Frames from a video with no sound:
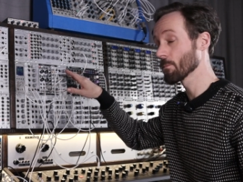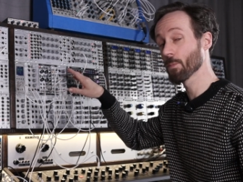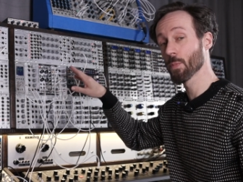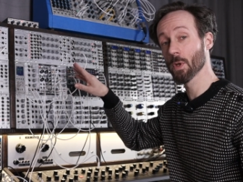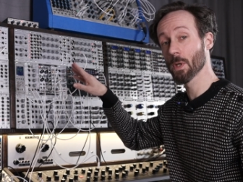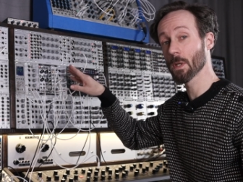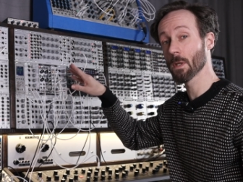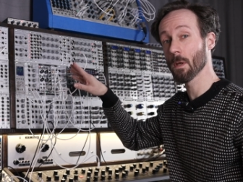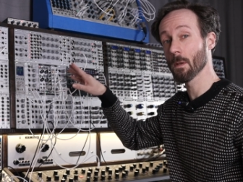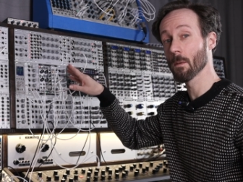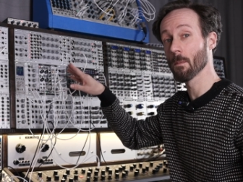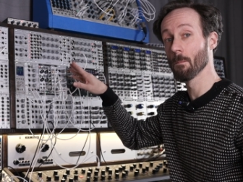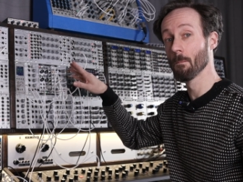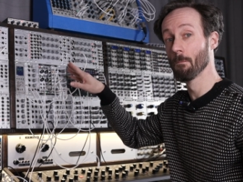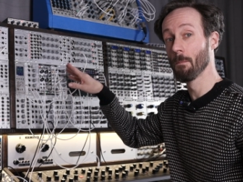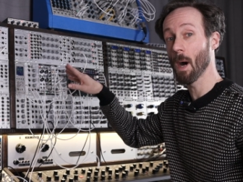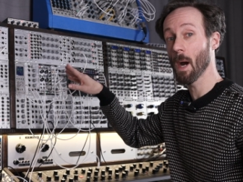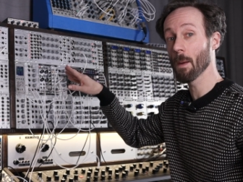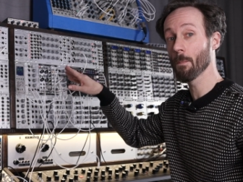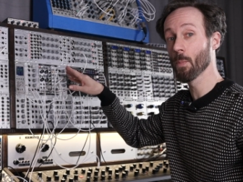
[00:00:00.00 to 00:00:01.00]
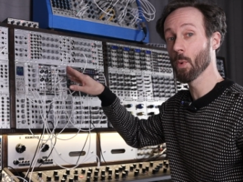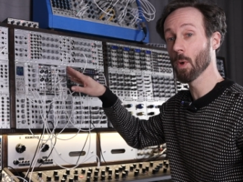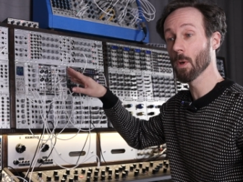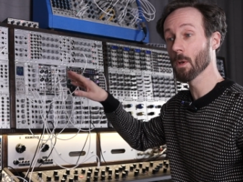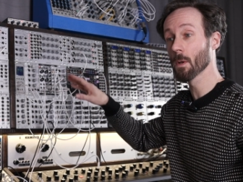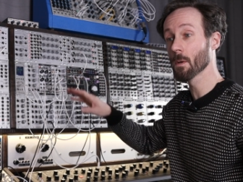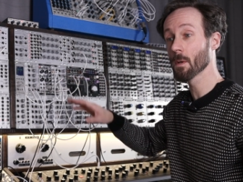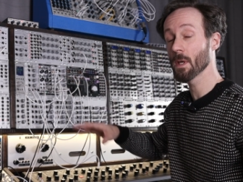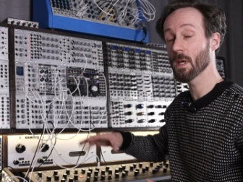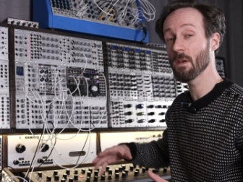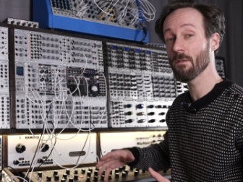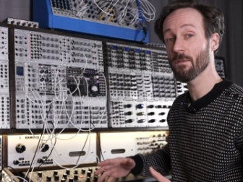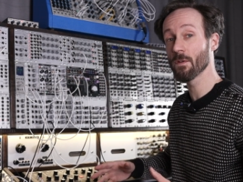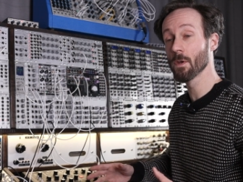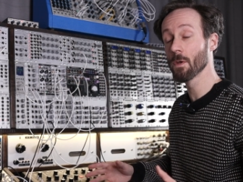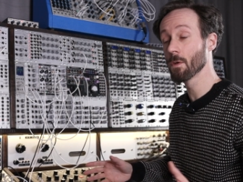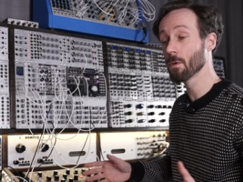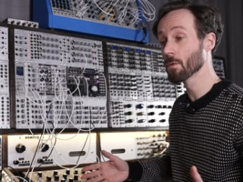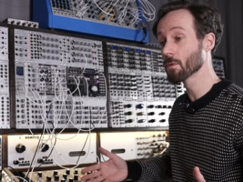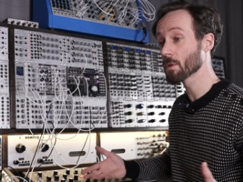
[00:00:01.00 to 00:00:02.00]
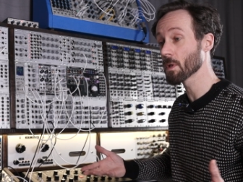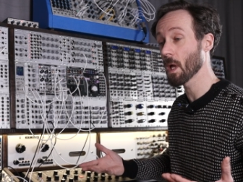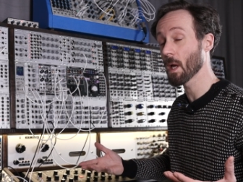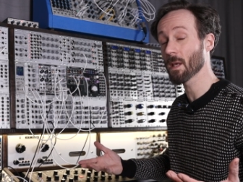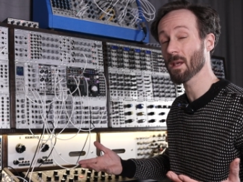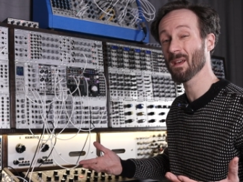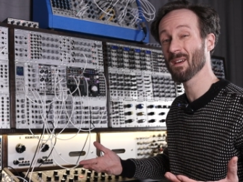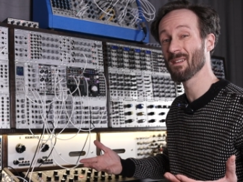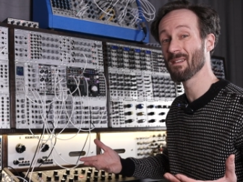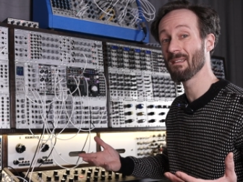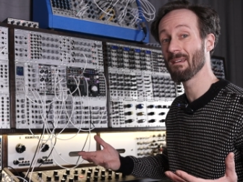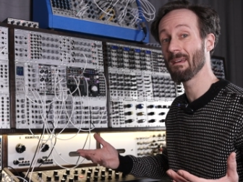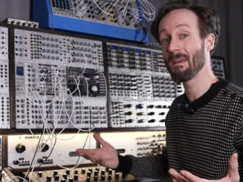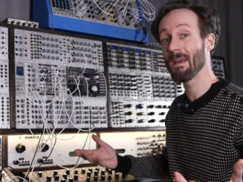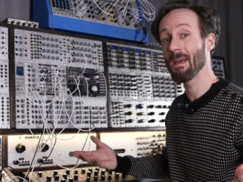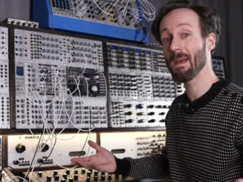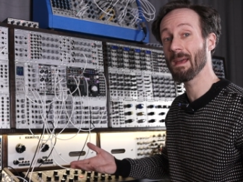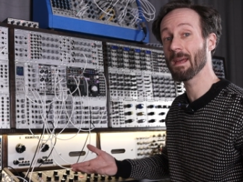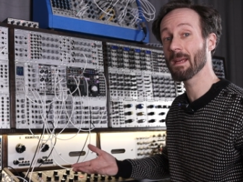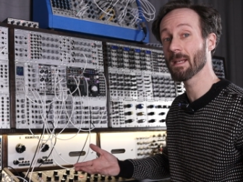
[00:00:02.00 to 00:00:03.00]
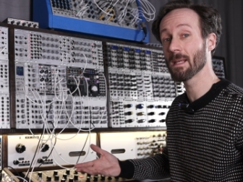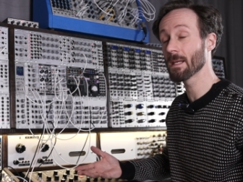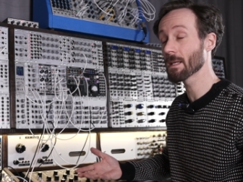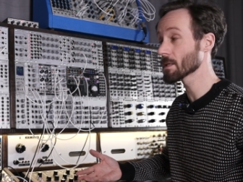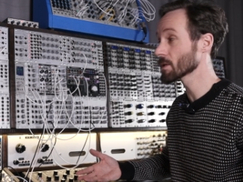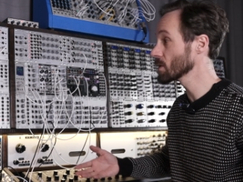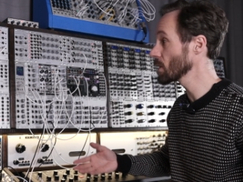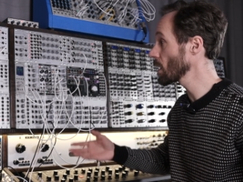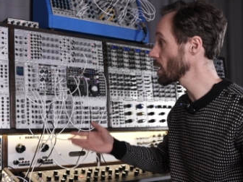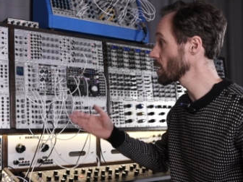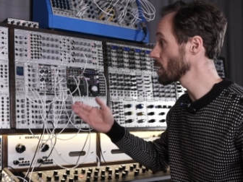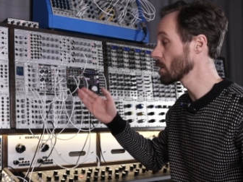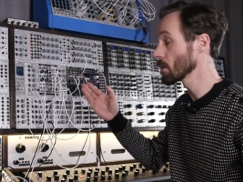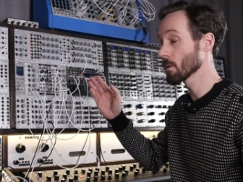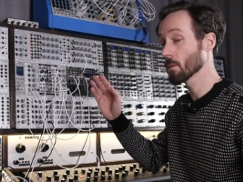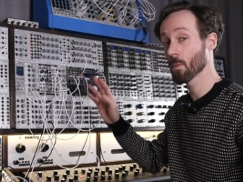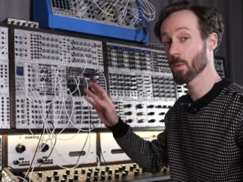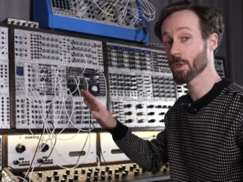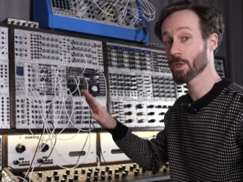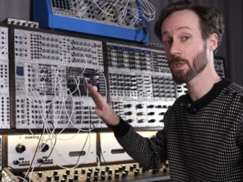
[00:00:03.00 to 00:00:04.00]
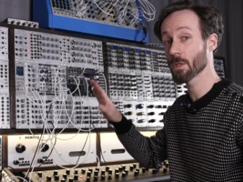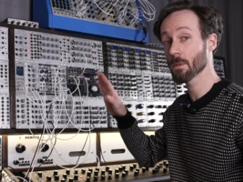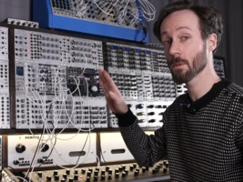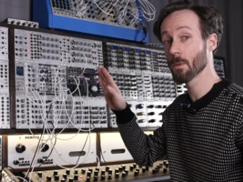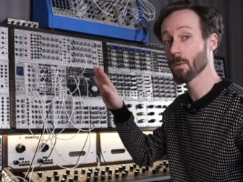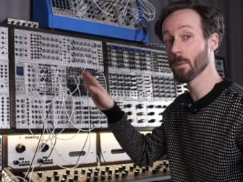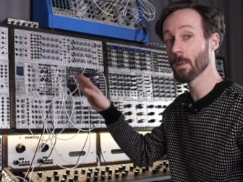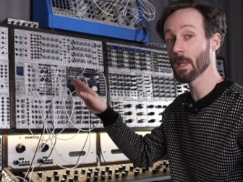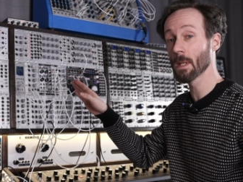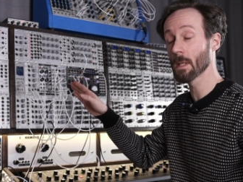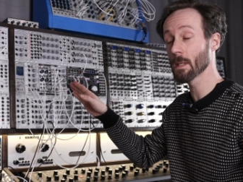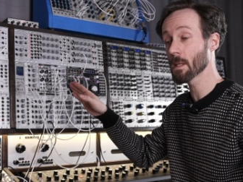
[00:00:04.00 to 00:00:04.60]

put it on bipolar. If you use like an ADSR, which is really